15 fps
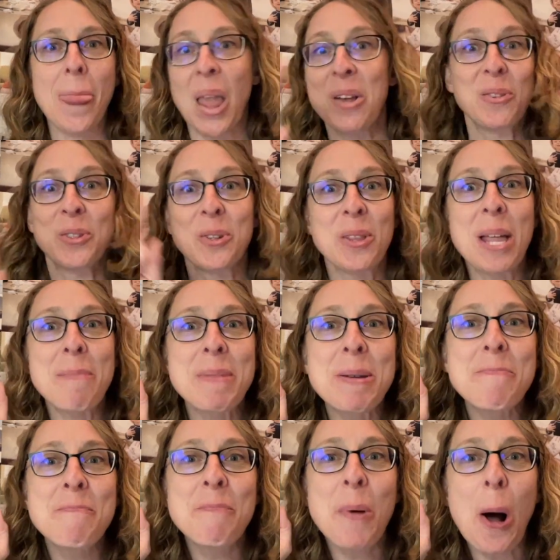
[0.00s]
So let
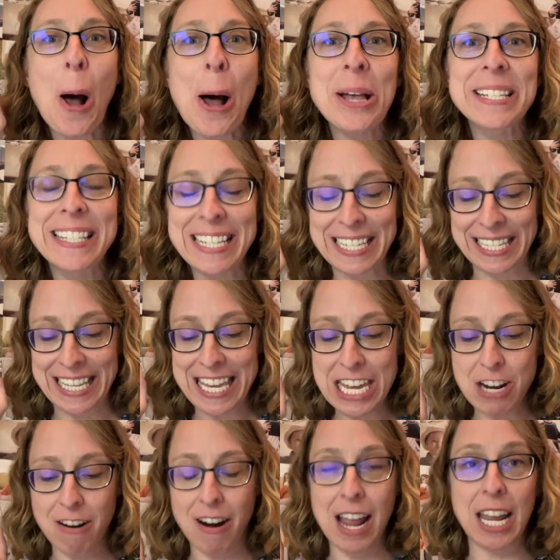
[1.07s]
me pause this
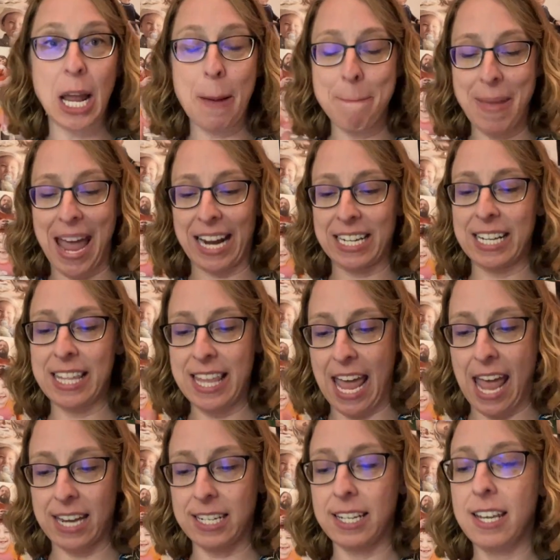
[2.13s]
here and come back to
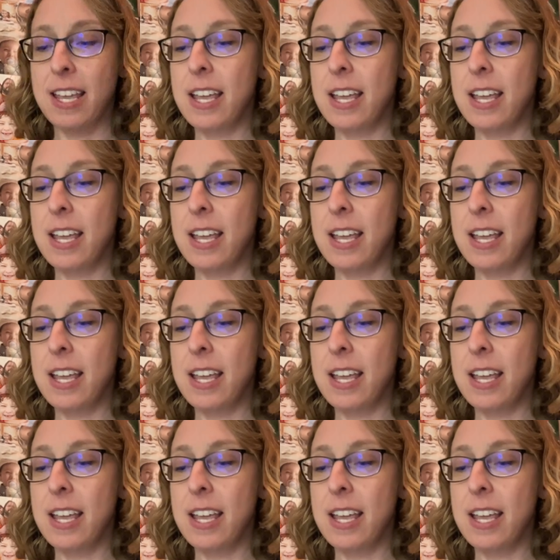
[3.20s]
that.